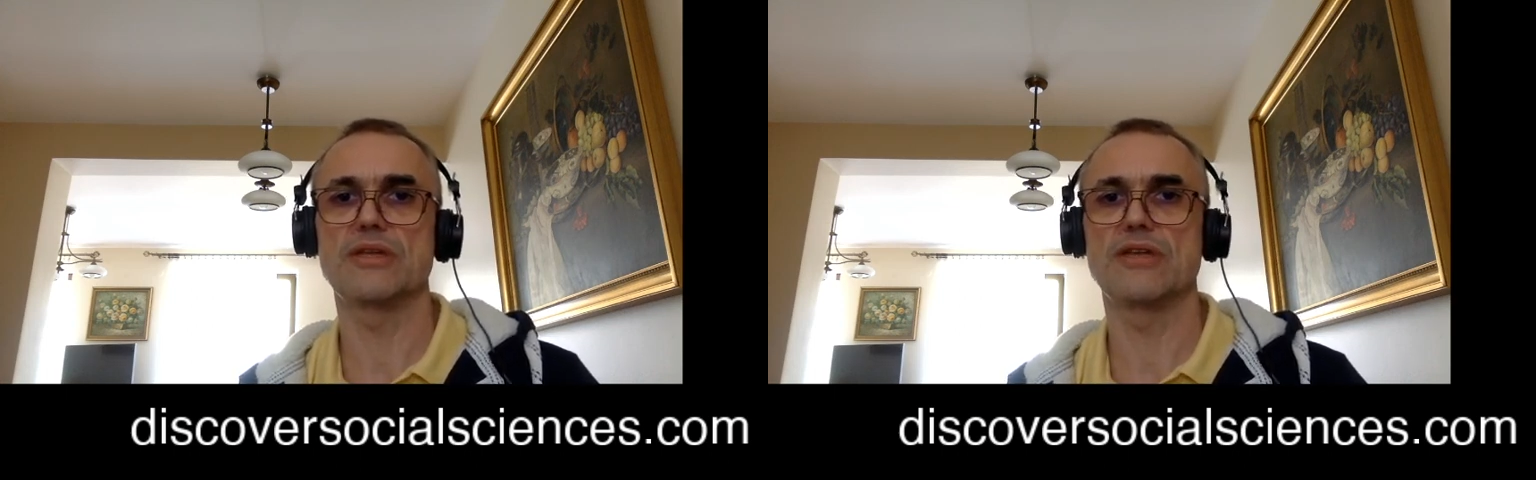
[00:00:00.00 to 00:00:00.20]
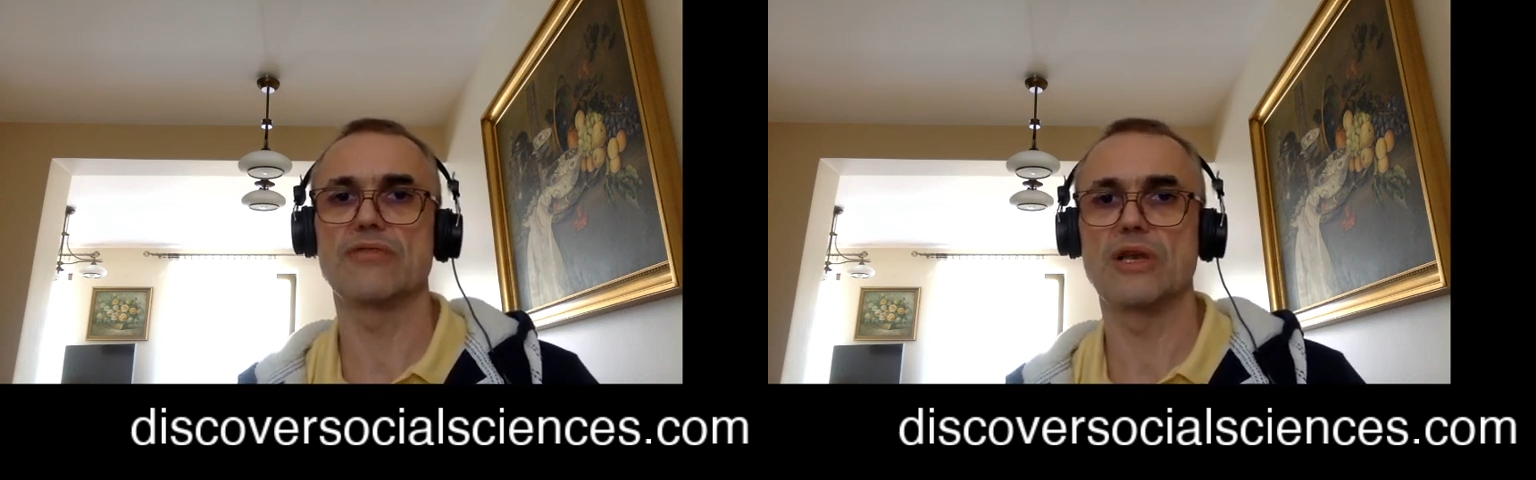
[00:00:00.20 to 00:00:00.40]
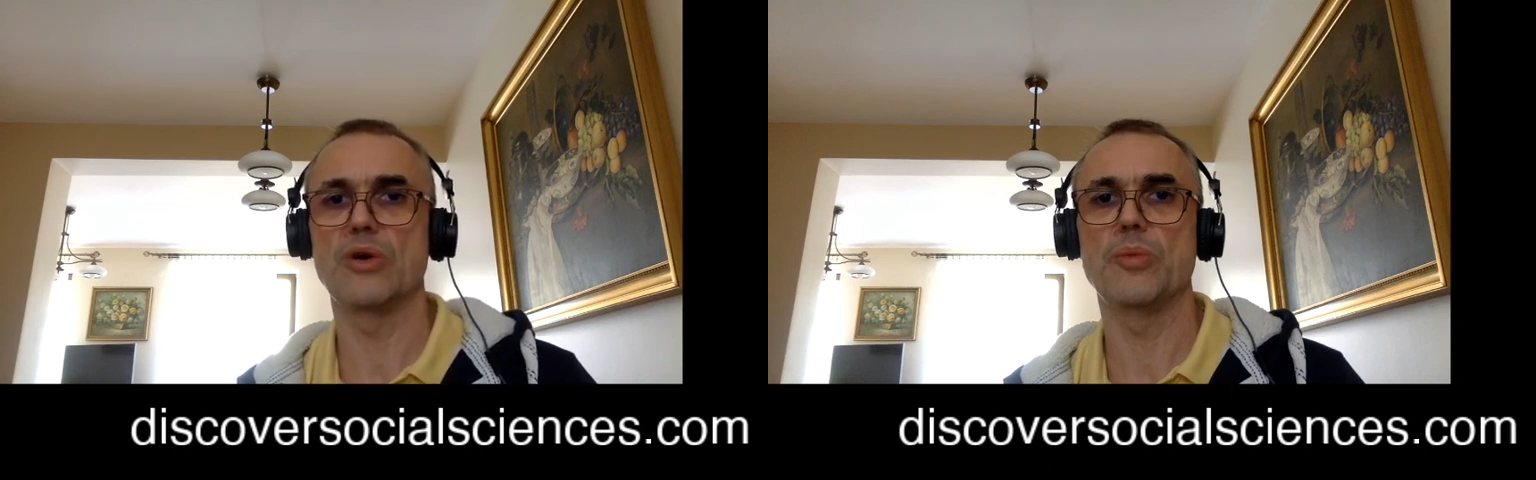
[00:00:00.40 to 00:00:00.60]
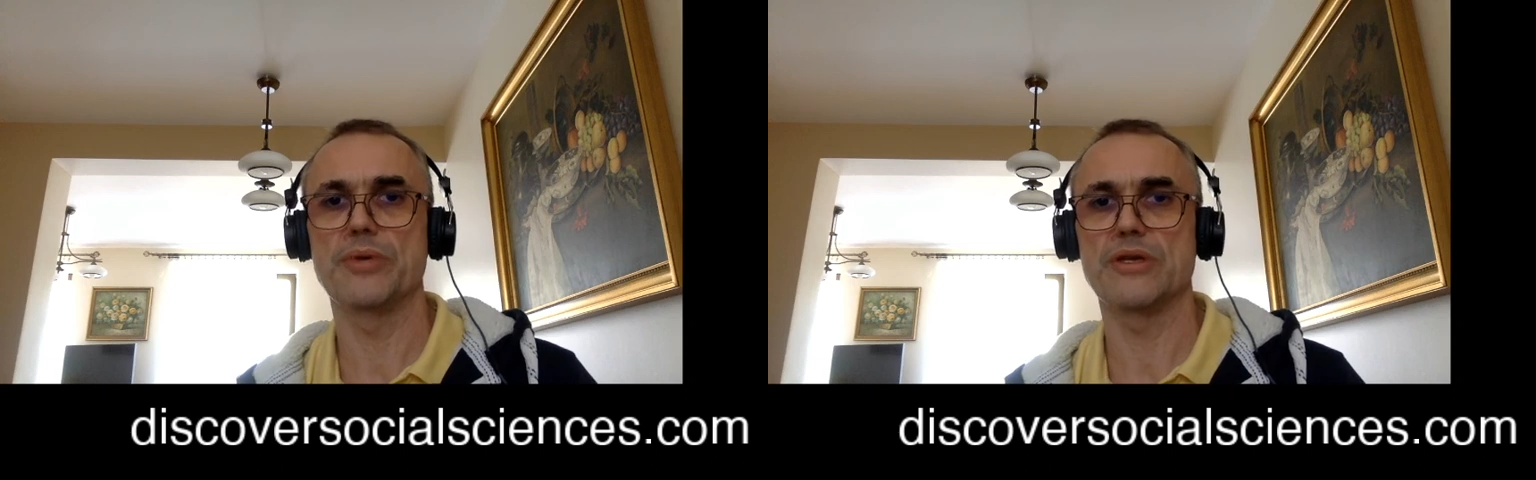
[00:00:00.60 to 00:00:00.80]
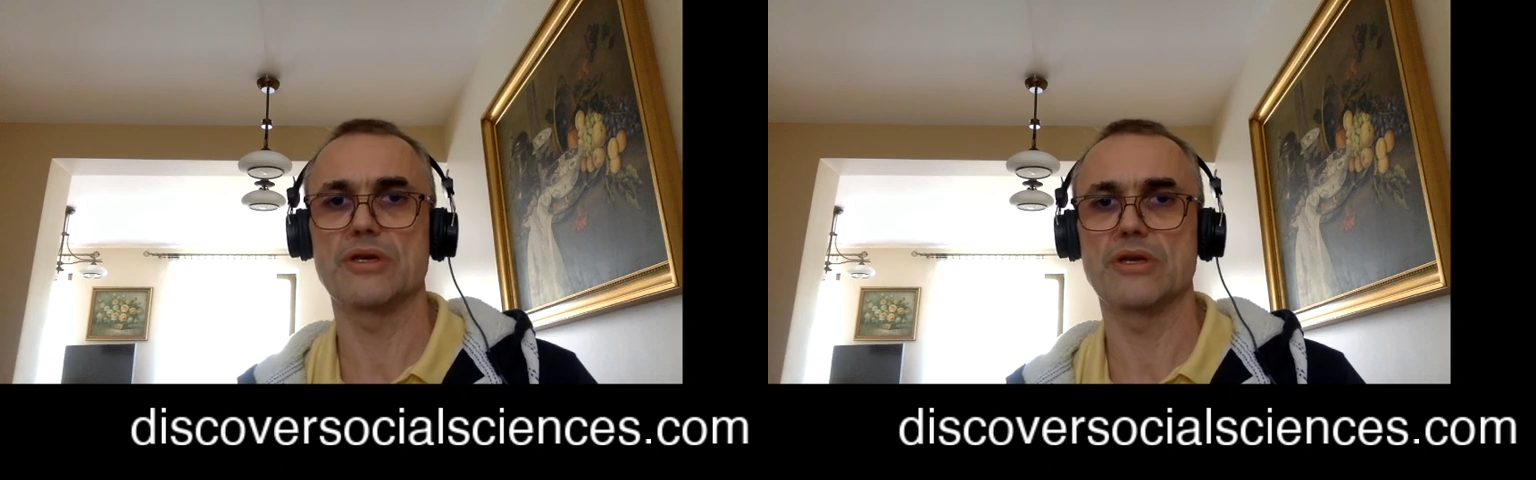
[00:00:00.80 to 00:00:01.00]

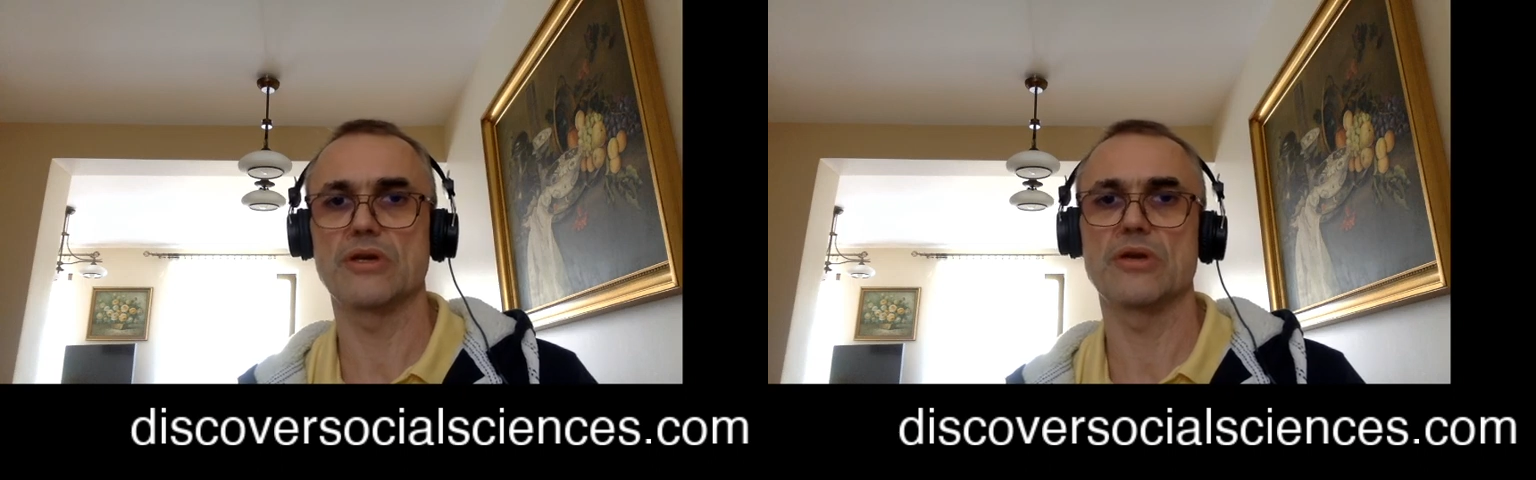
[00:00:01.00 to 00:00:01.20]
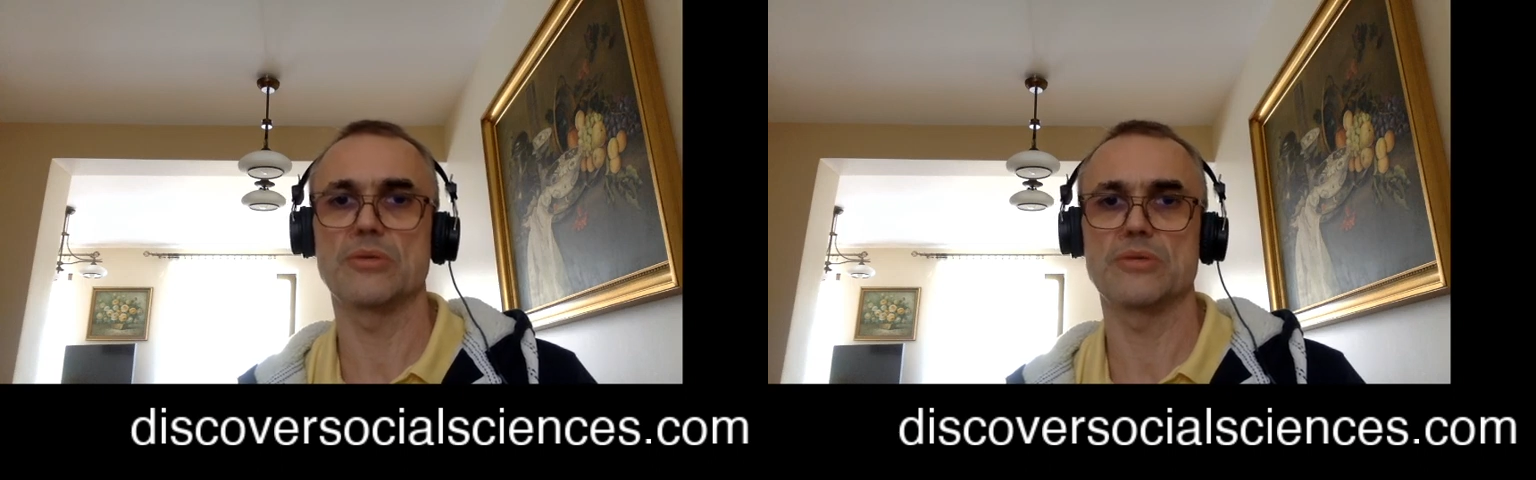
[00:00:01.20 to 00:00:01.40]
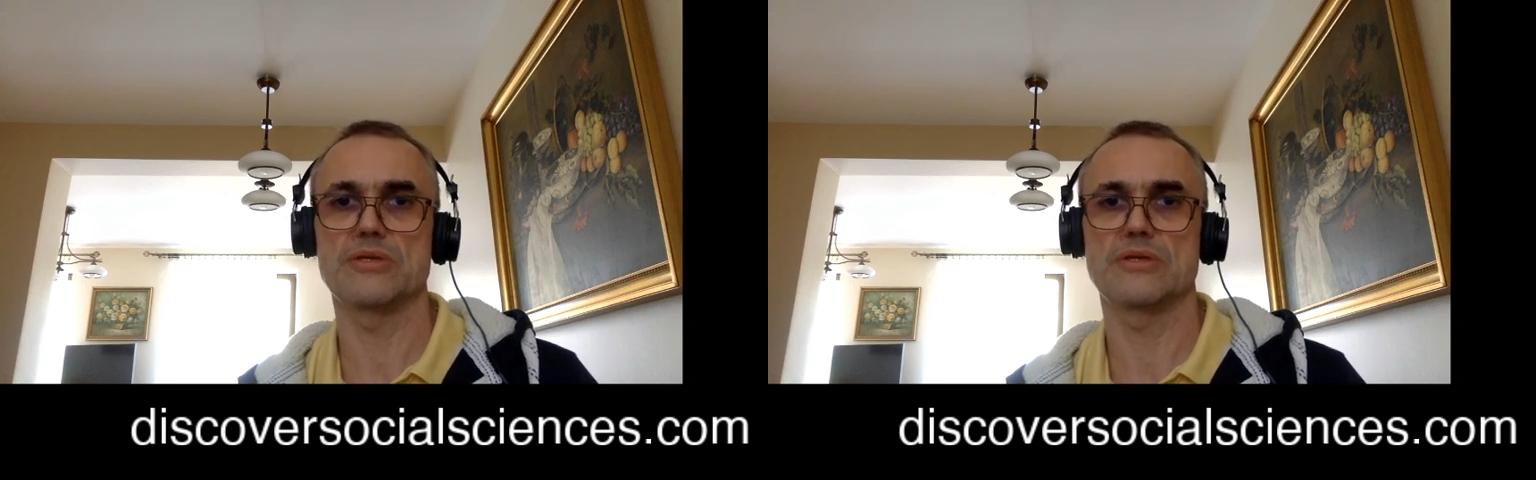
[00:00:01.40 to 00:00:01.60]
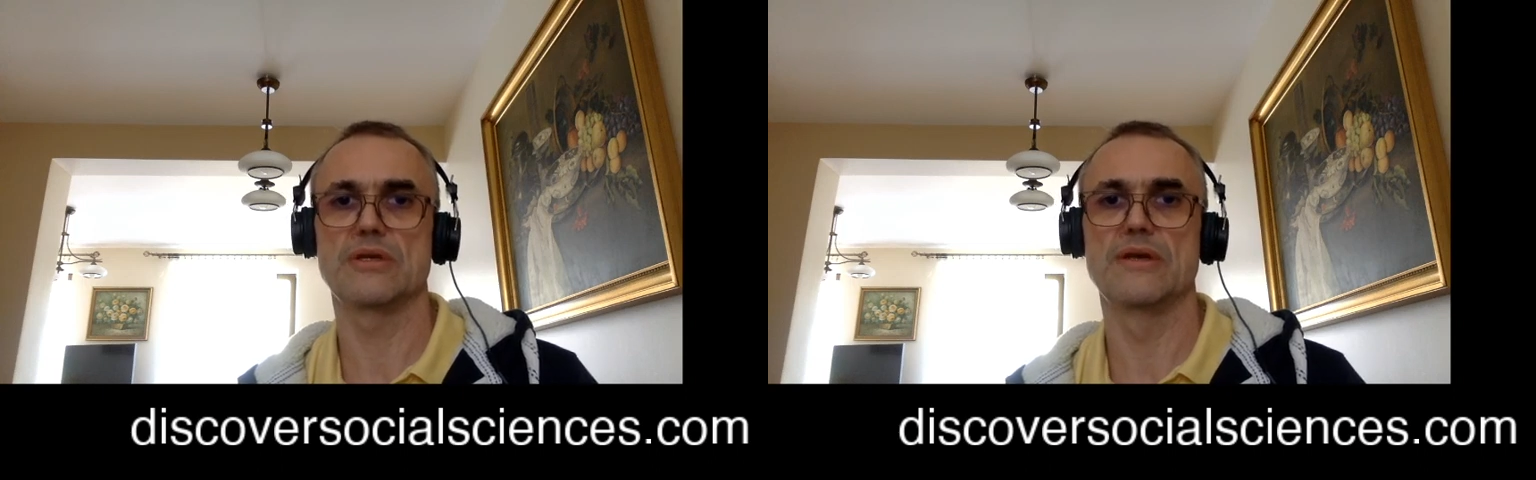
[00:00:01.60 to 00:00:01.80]
developing economies.